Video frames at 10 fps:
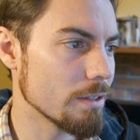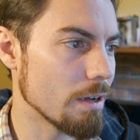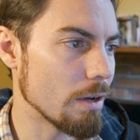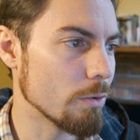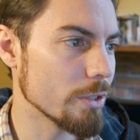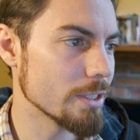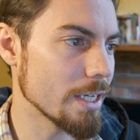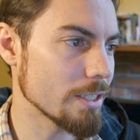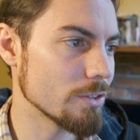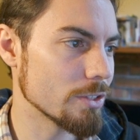all this
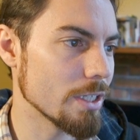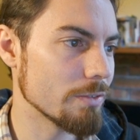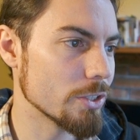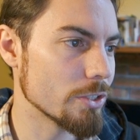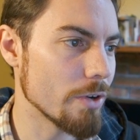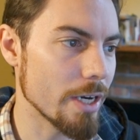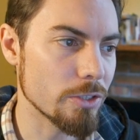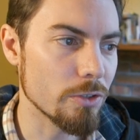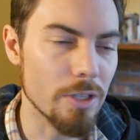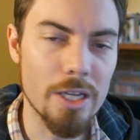extra stuff just to write a
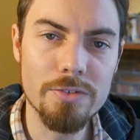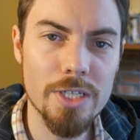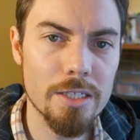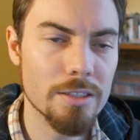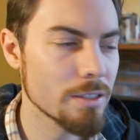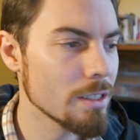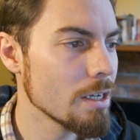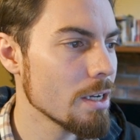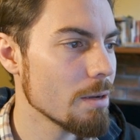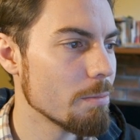short line of text,
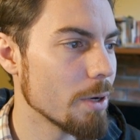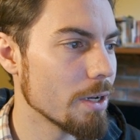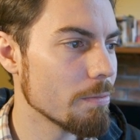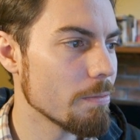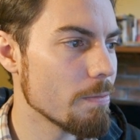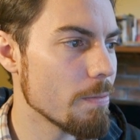but